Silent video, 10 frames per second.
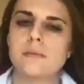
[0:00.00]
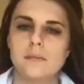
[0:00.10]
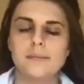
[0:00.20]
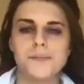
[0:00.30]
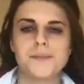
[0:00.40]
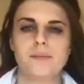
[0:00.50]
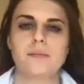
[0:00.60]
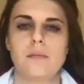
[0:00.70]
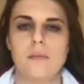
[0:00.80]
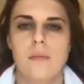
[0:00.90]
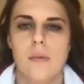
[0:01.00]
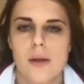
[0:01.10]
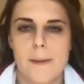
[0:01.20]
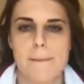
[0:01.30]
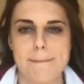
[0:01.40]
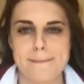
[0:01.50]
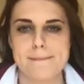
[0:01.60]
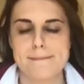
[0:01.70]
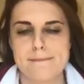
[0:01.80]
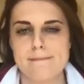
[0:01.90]
individual would complete
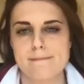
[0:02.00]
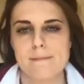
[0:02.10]
and then normally